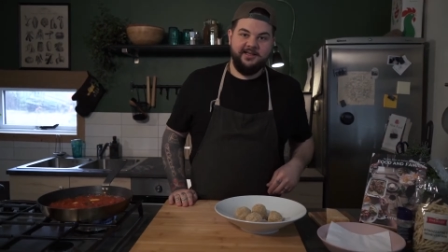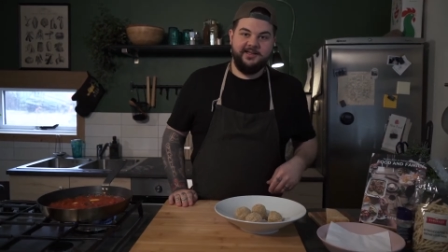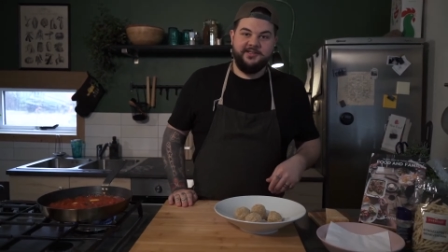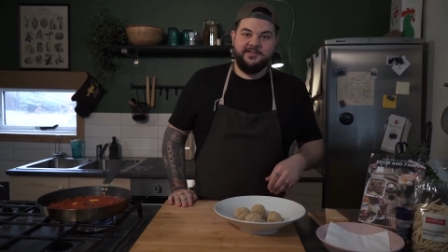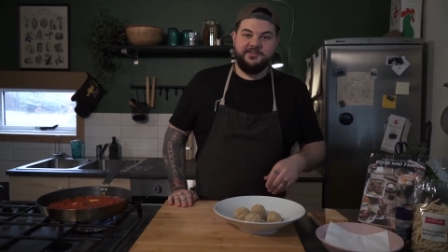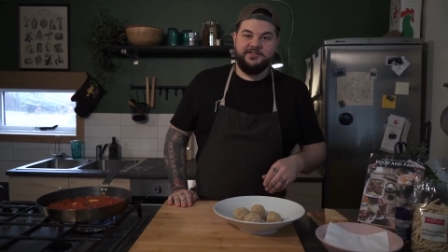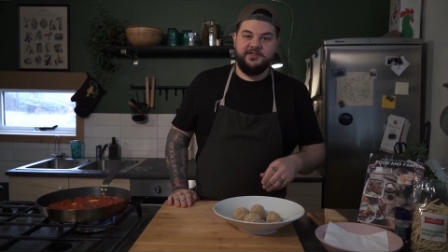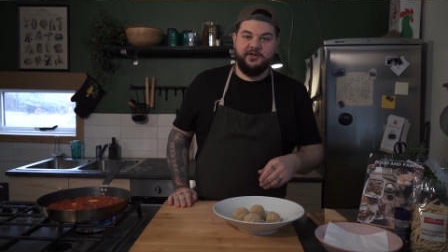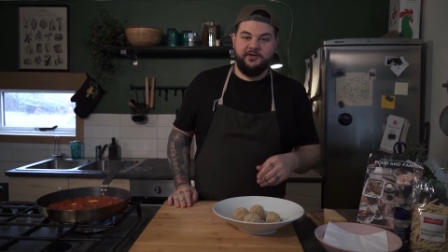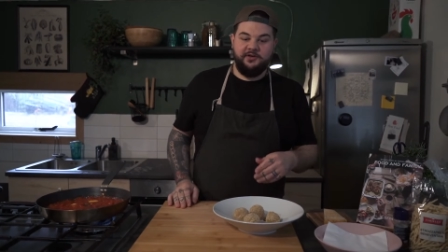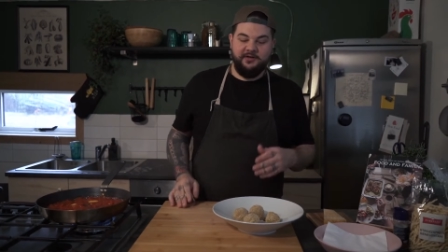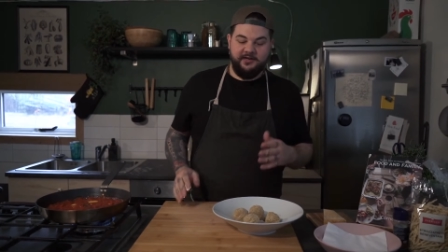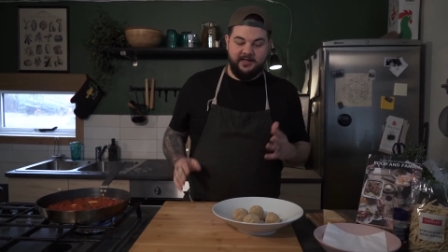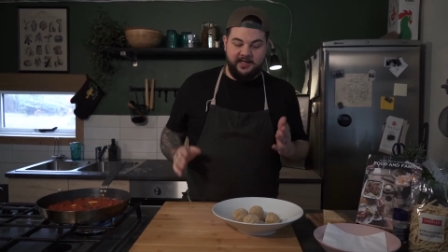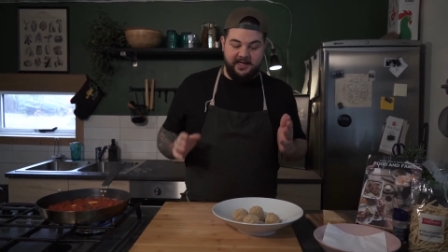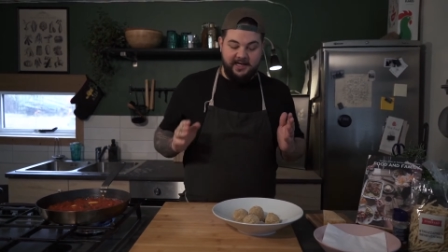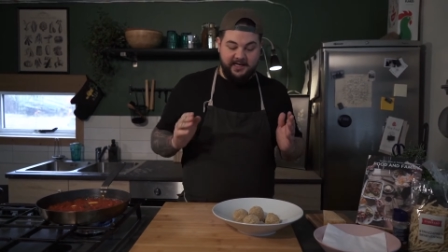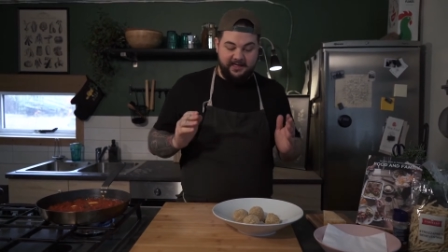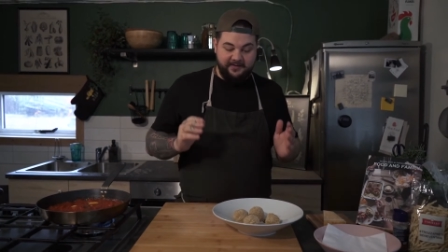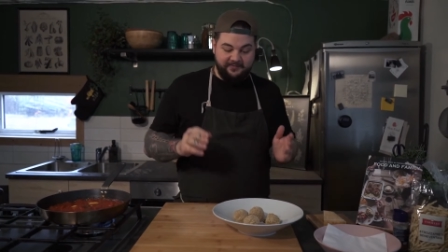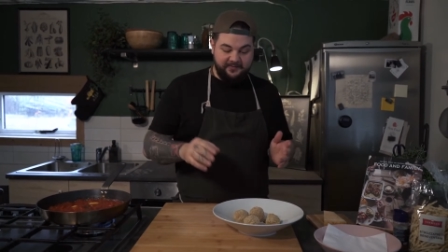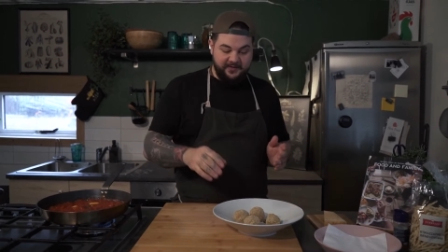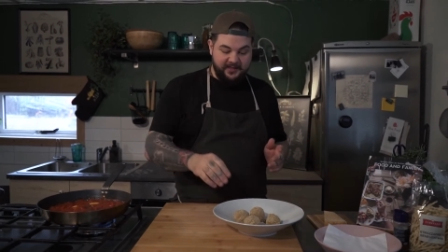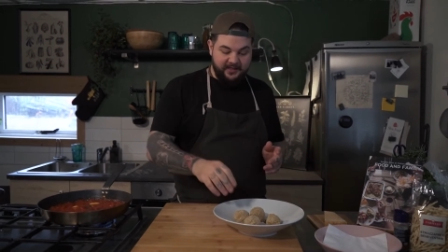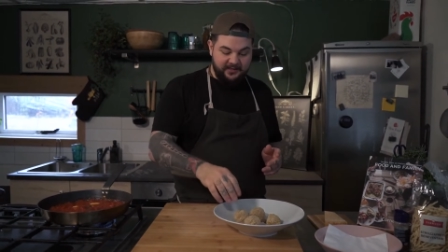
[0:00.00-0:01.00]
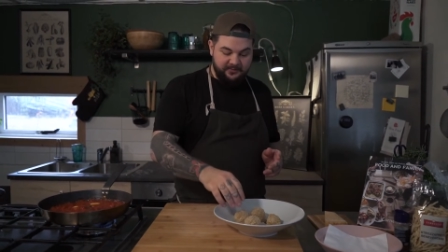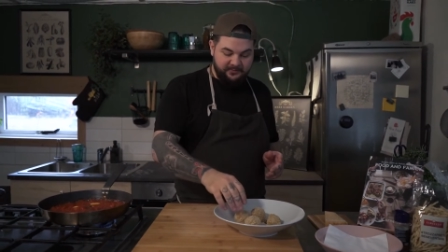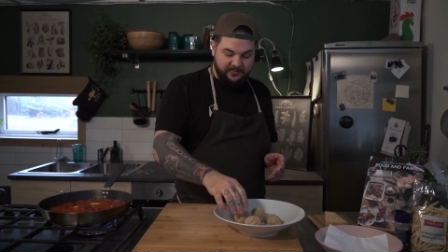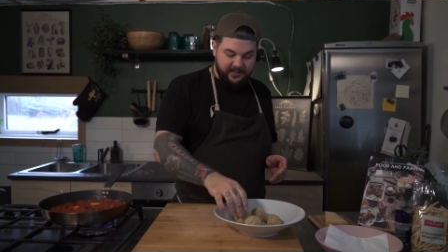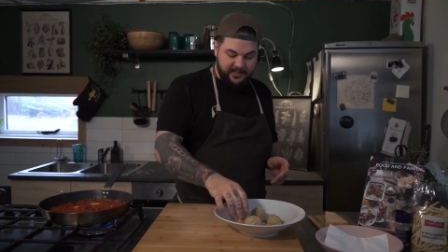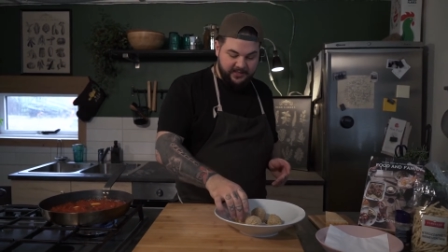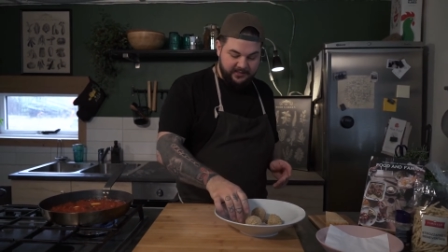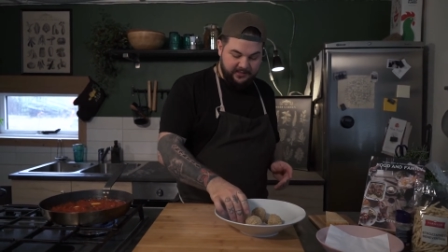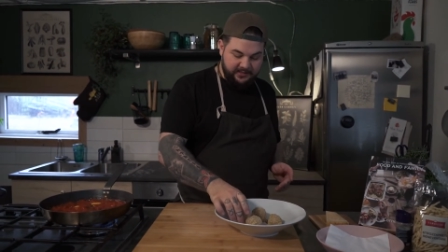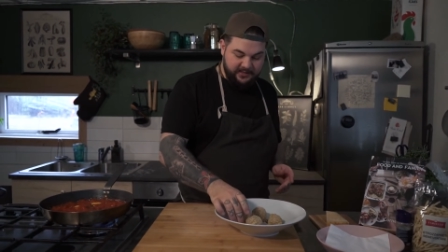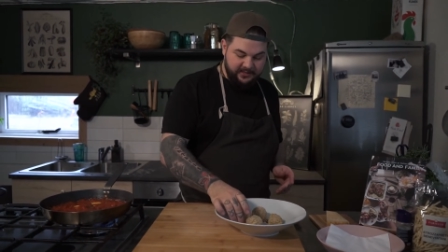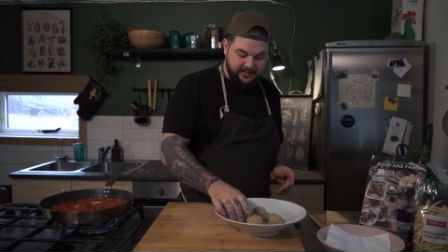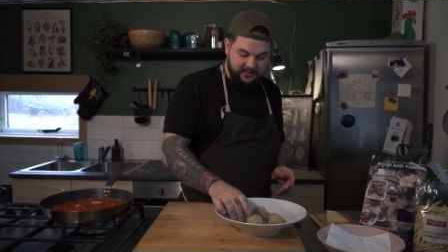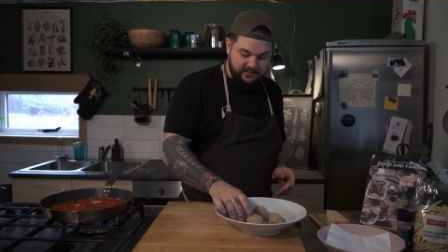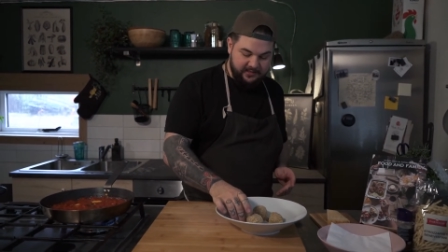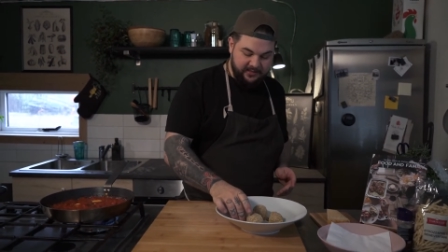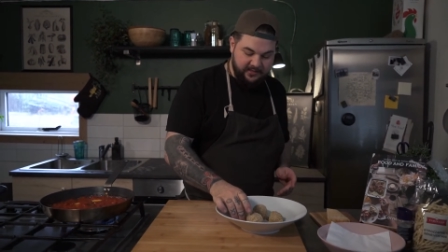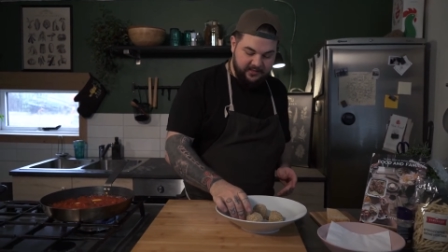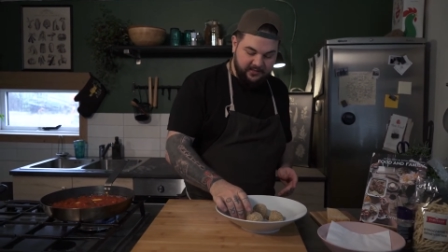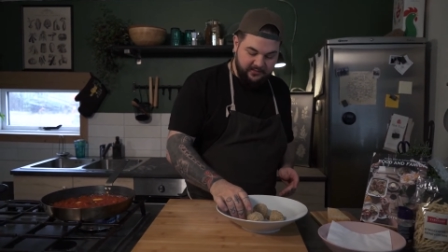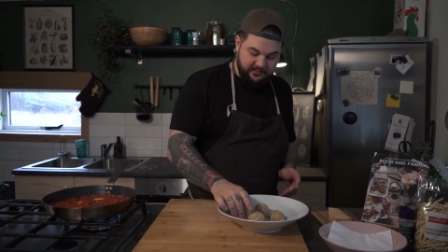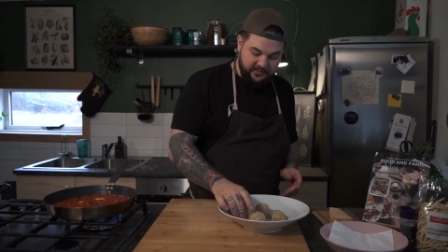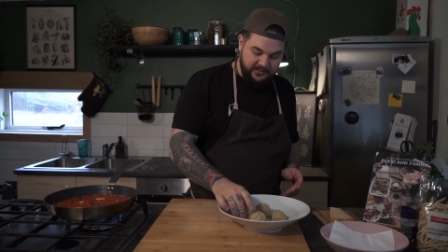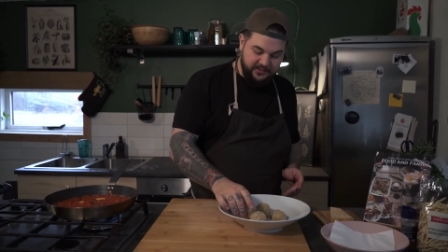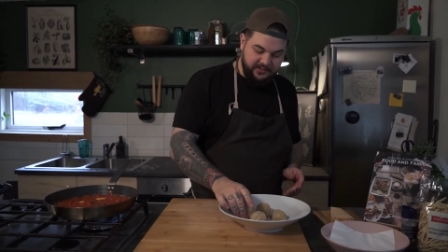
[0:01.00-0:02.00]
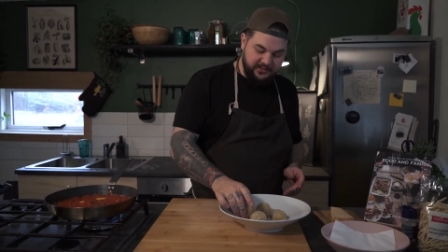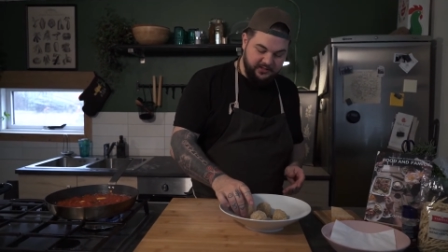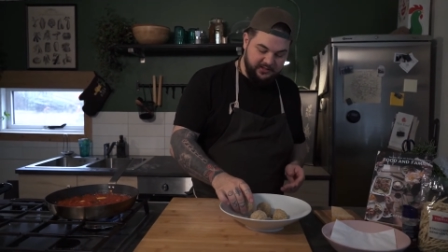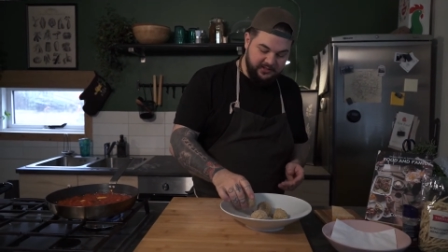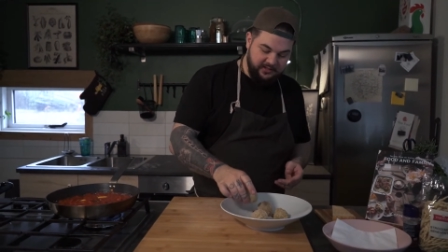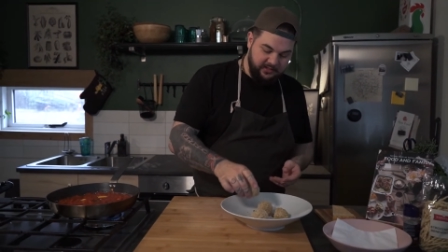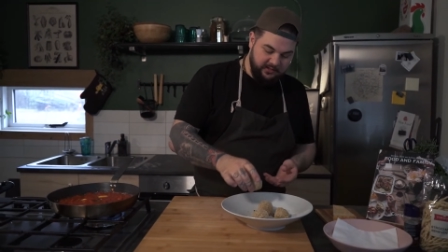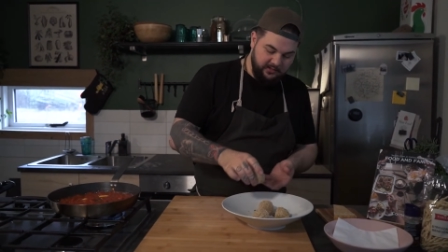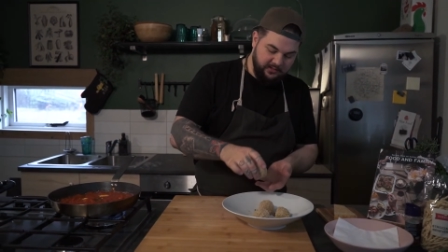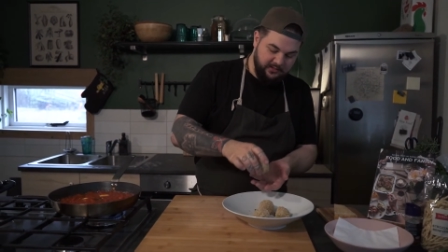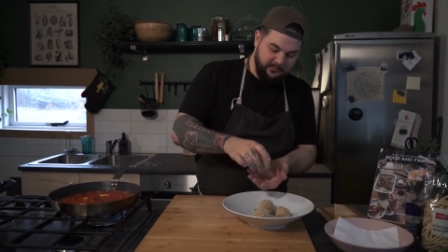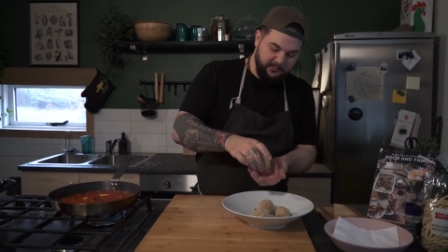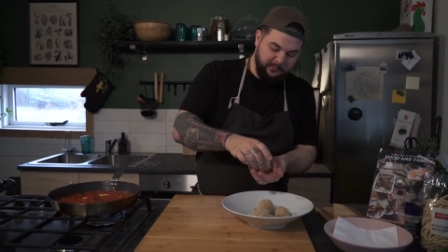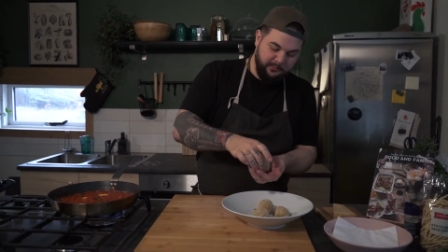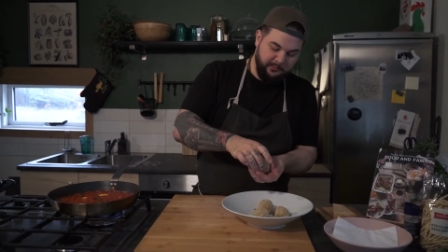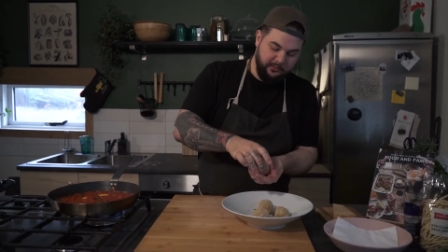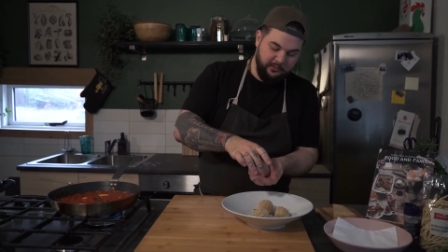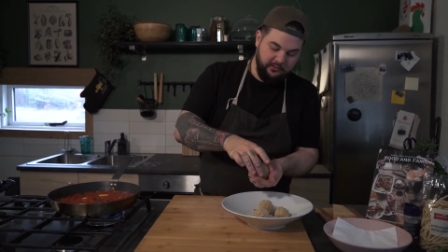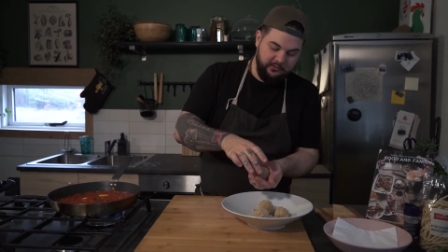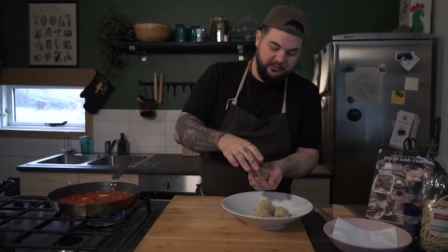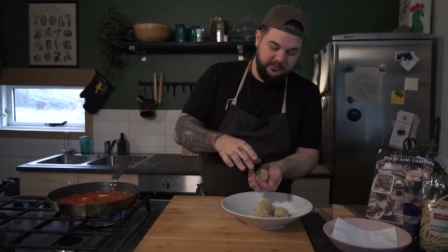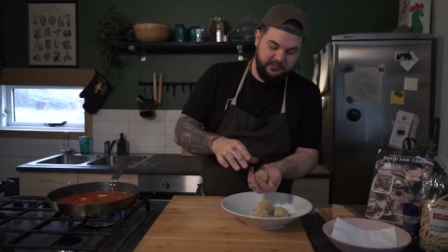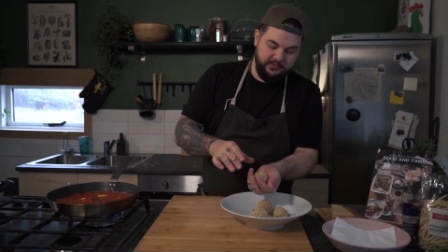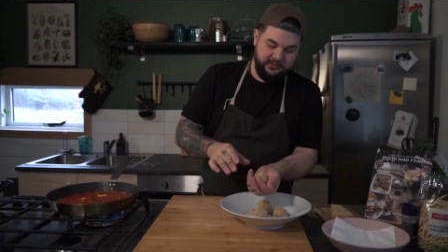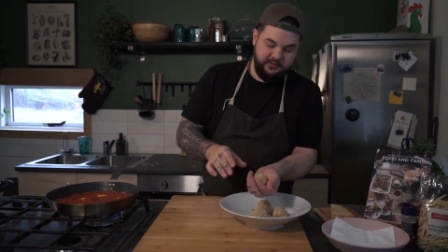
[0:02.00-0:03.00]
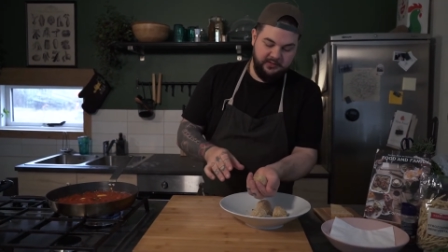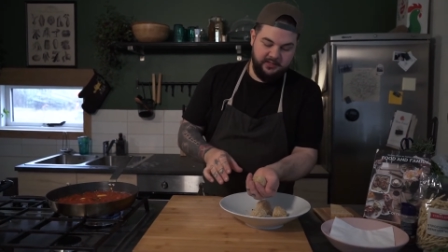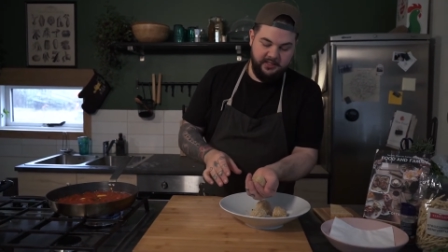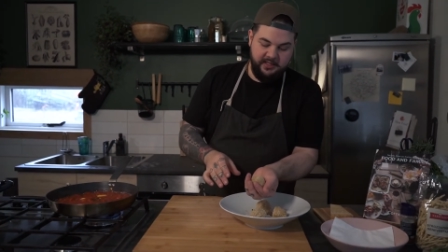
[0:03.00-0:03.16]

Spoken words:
So I have done my arancini balls,